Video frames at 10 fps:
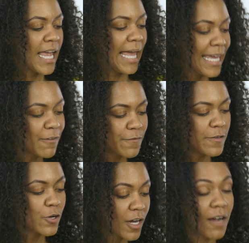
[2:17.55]
if
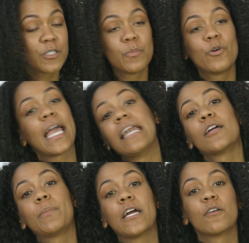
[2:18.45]
you're comfortable getting
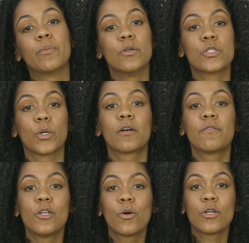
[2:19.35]
a pair of boots, or if
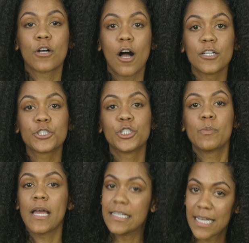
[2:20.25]
you know your costume
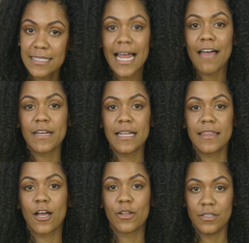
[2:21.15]
doesn't have
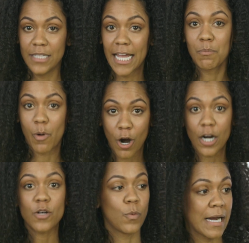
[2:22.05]
anything on the leg
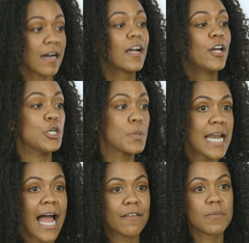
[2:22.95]
part where you can
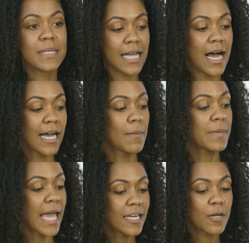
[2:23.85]
have something high up,
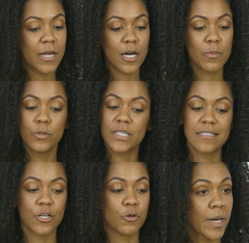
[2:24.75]
getting a pair of boots is
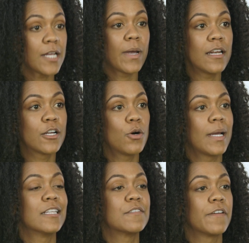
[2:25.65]
a great way to go
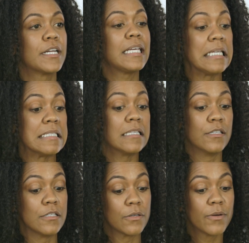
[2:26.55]
and it's very easy to
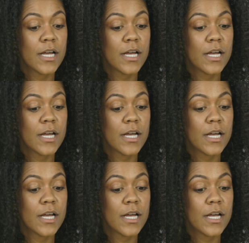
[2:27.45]
do.